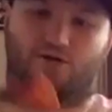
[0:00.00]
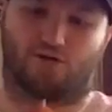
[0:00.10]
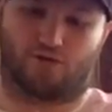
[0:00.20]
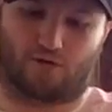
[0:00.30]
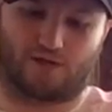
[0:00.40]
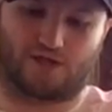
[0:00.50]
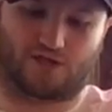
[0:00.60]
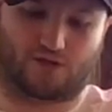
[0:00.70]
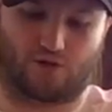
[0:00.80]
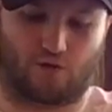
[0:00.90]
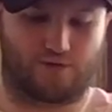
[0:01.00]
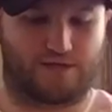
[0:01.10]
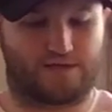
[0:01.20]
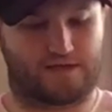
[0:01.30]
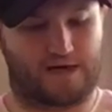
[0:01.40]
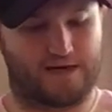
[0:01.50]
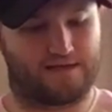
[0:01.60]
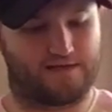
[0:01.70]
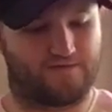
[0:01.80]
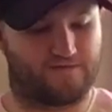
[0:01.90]
gorgeous golden
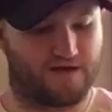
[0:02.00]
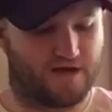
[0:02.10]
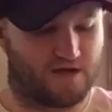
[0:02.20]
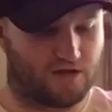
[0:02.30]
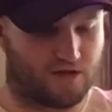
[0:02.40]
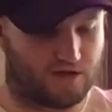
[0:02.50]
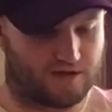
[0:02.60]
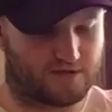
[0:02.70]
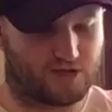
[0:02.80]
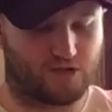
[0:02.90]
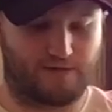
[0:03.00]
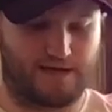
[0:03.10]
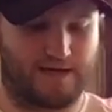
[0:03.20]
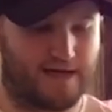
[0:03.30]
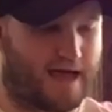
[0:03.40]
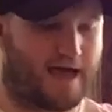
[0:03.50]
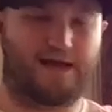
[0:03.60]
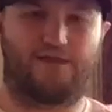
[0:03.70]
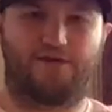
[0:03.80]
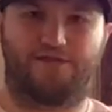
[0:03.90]
kind of look to it. And
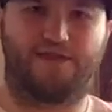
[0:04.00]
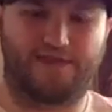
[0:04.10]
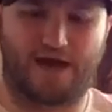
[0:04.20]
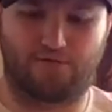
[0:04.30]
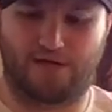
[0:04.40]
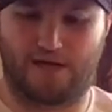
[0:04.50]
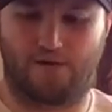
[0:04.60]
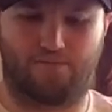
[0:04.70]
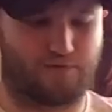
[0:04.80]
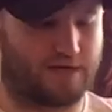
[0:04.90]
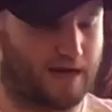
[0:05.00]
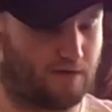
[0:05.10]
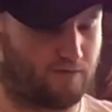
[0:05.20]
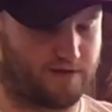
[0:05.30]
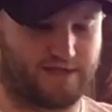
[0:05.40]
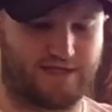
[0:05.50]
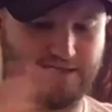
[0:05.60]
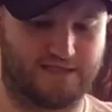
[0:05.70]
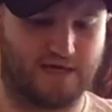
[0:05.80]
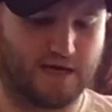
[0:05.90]
I thought that that would help bring out with
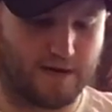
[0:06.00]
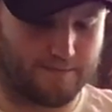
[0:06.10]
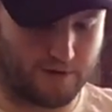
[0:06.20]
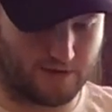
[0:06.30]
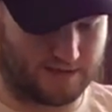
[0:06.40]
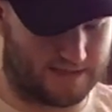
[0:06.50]
these burgundy